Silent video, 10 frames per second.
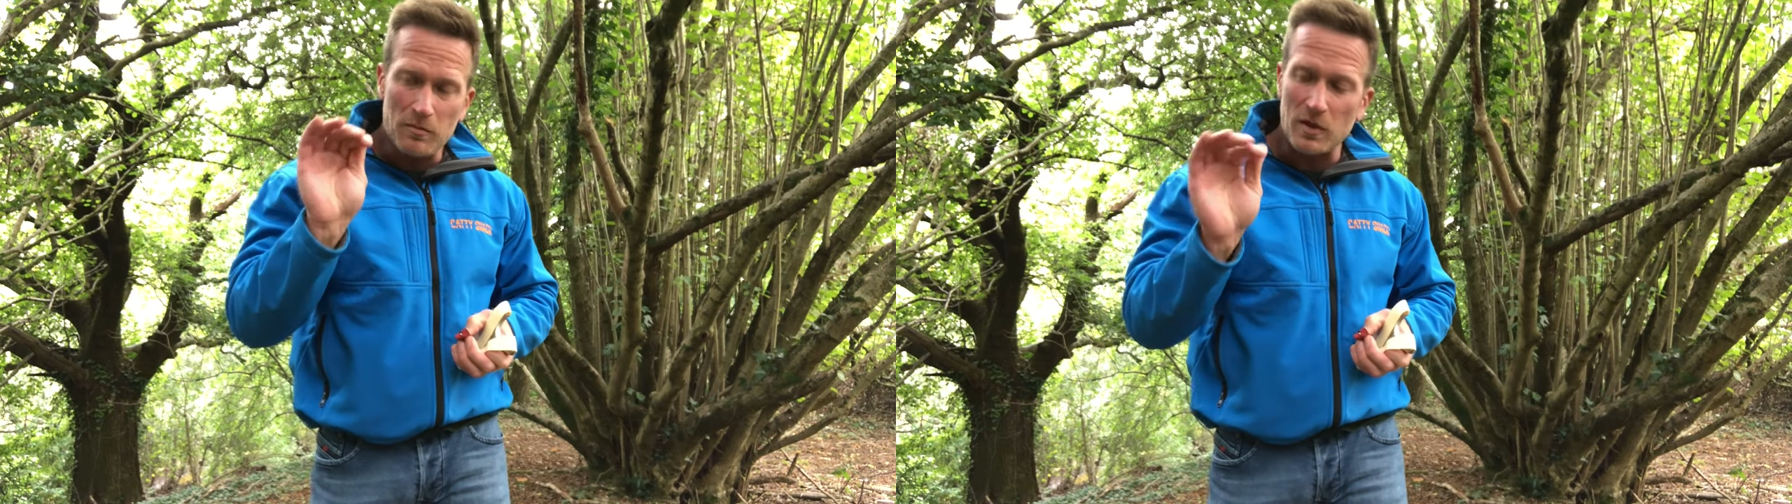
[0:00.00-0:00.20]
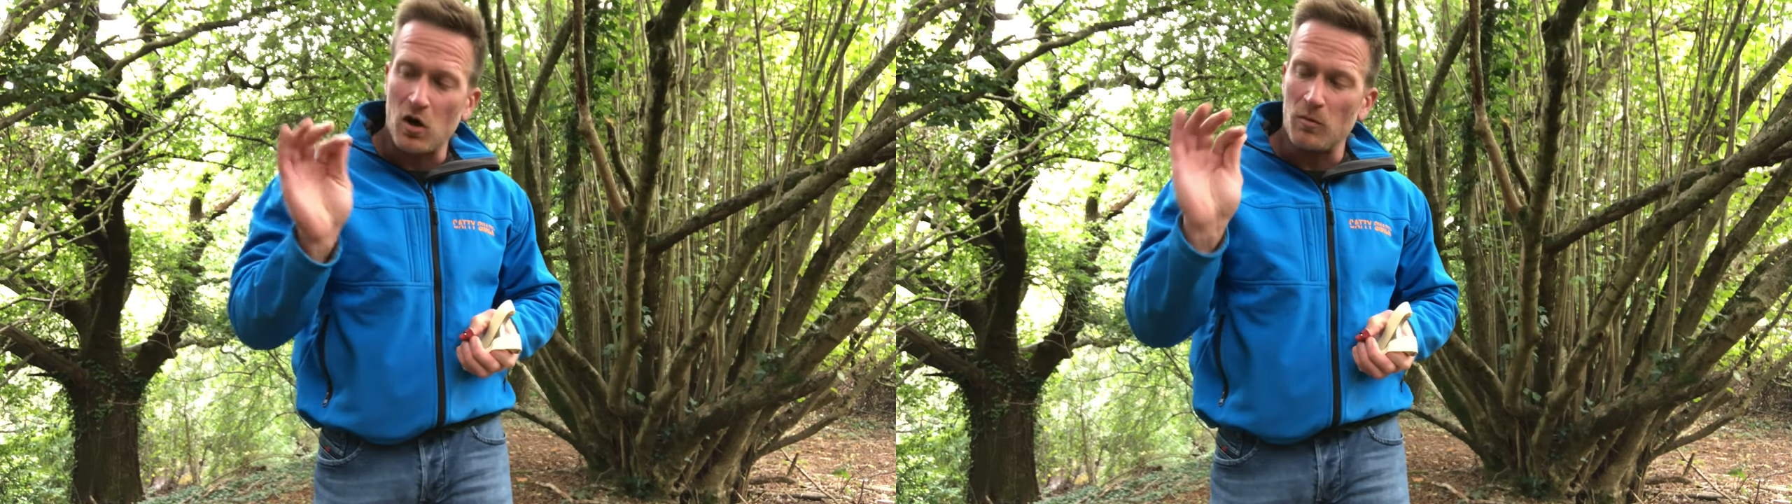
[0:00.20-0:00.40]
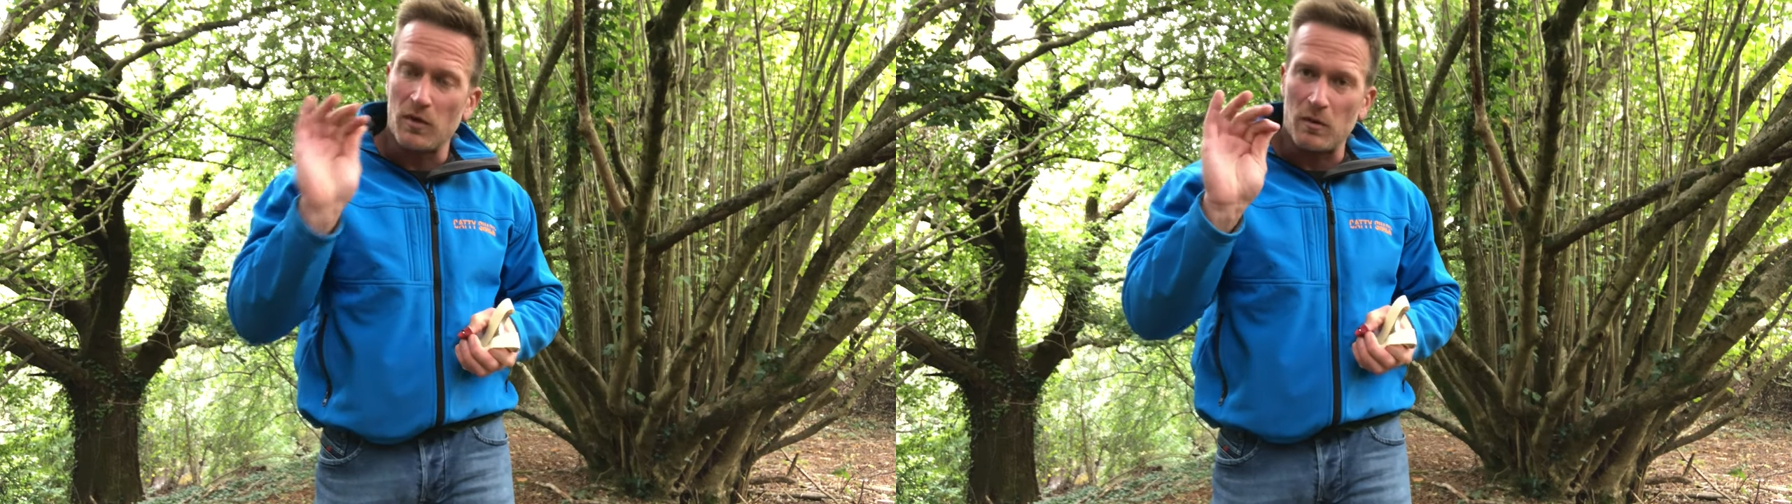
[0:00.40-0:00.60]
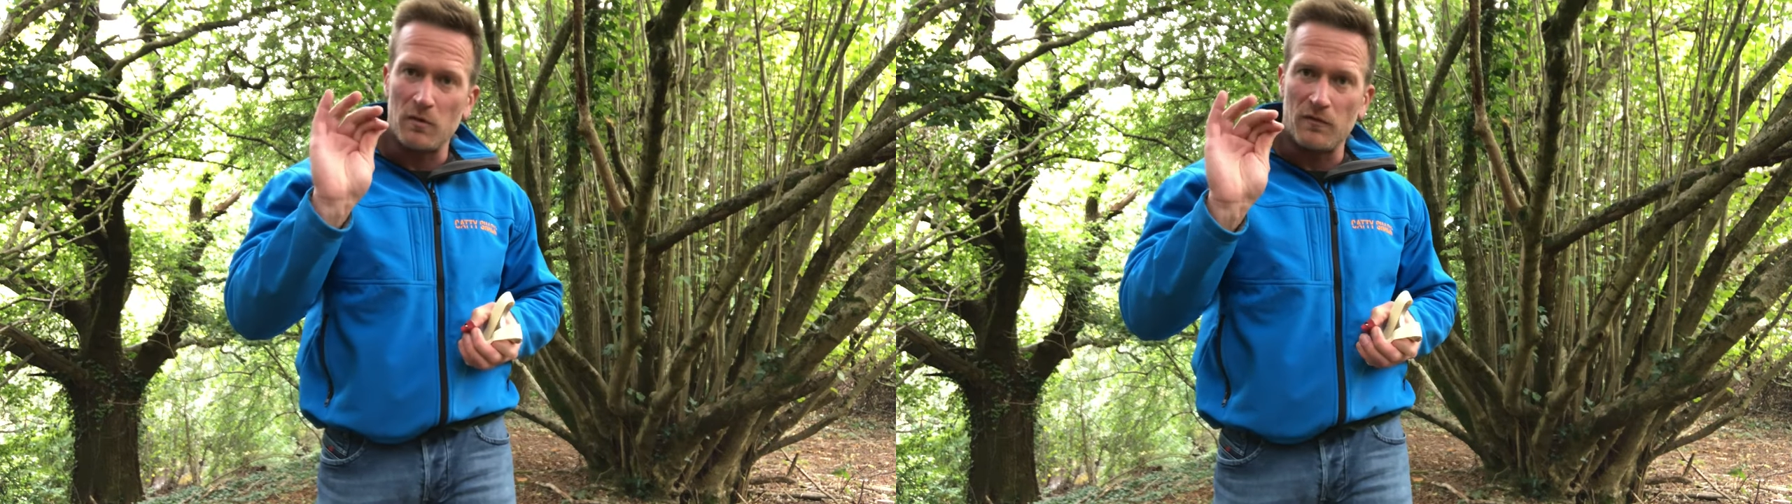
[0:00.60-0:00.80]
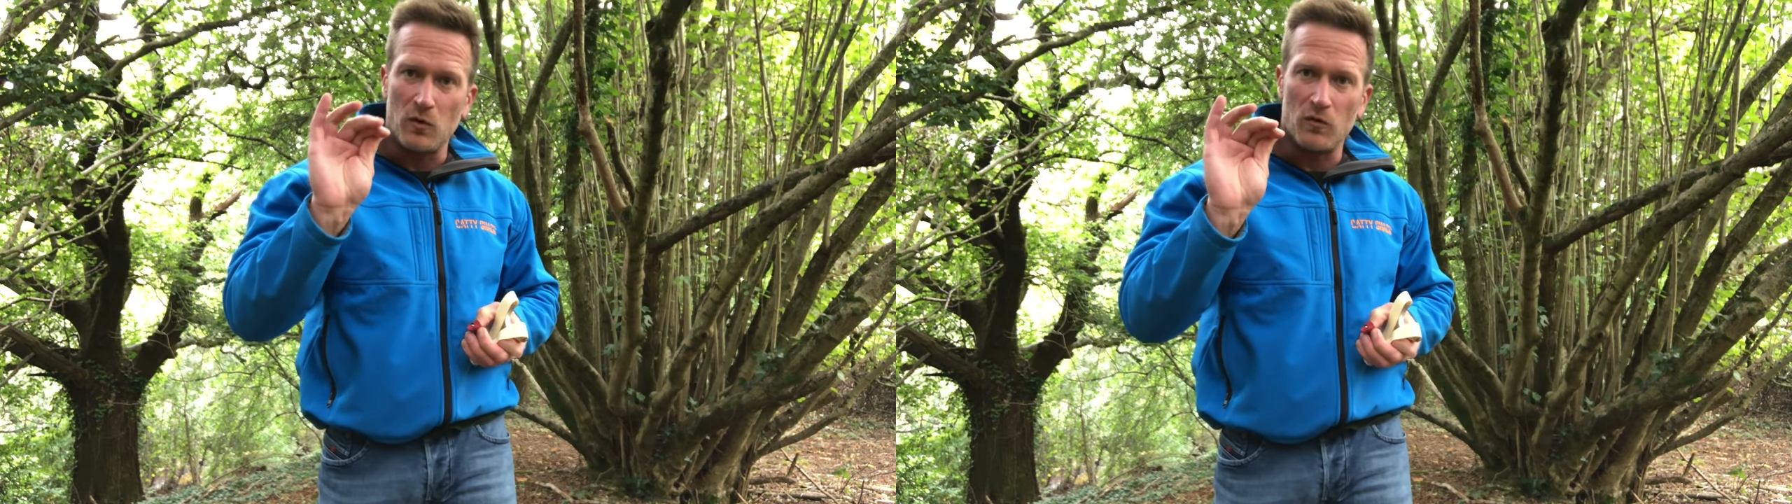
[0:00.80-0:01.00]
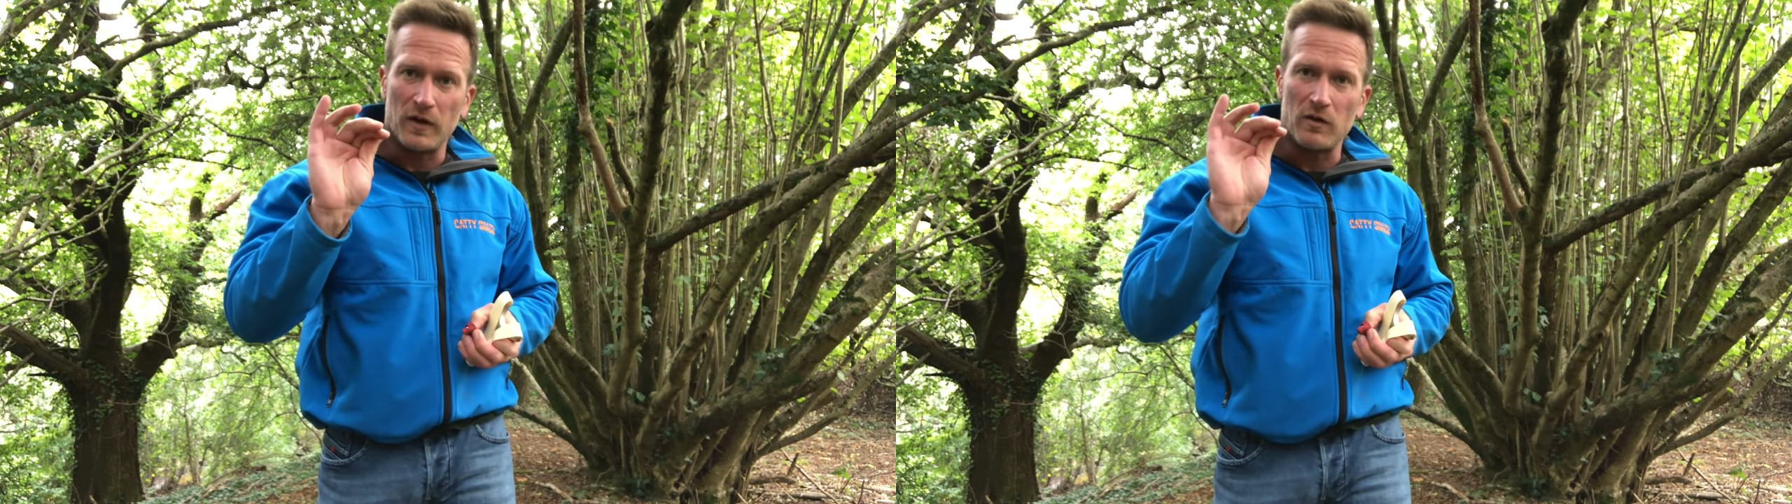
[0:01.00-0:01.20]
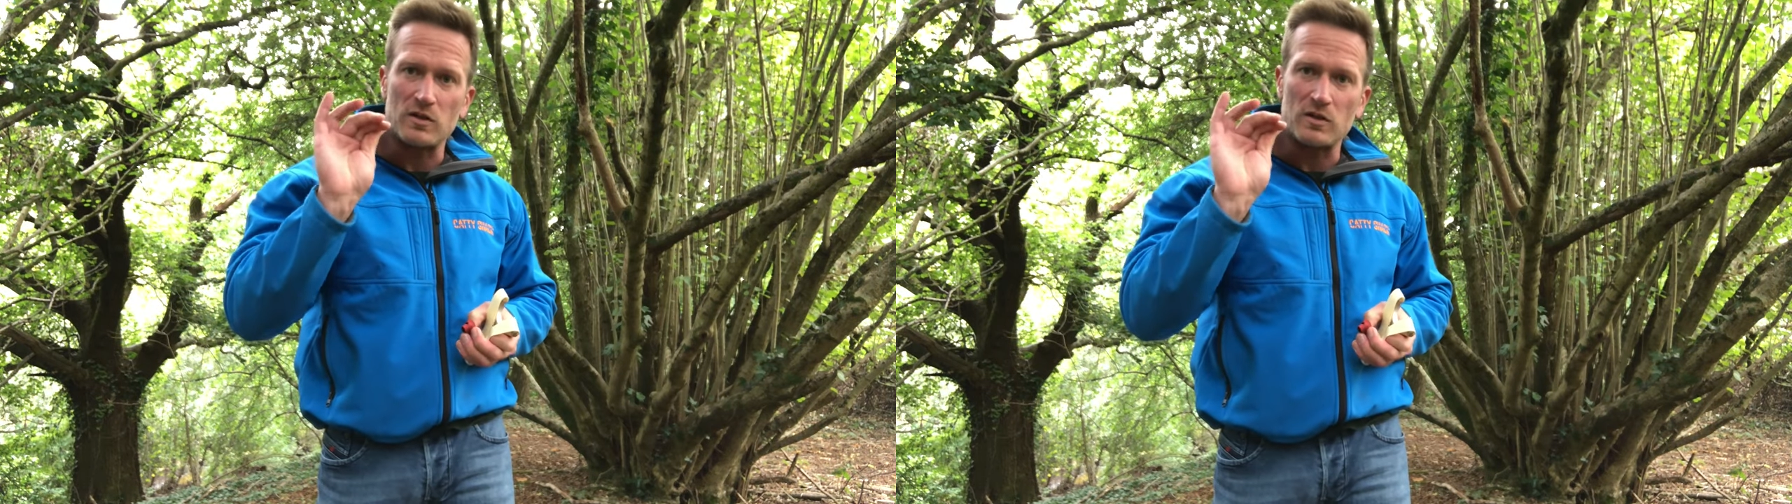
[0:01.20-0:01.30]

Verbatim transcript: behind my thumb and forefinger.